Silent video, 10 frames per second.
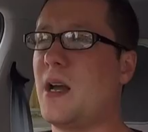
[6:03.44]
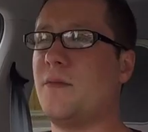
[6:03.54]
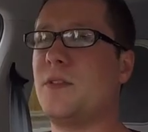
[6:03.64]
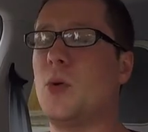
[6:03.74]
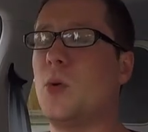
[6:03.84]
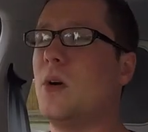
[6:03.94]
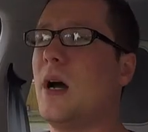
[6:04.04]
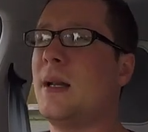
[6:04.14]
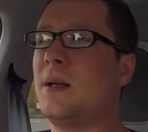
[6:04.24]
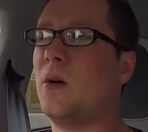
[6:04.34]
comfortable
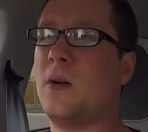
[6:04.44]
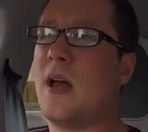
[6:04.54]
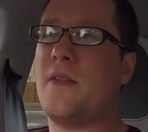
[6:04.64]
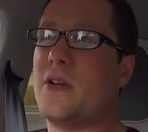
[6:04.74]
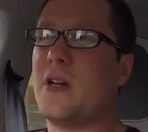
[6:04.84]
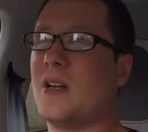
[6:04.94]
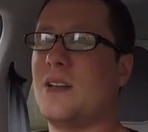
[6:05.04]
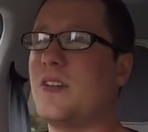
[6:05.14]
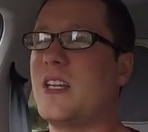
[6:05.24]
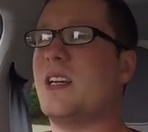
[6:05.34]
and on every kind
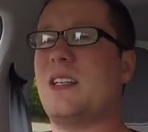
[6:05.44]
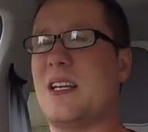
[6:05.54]
of gig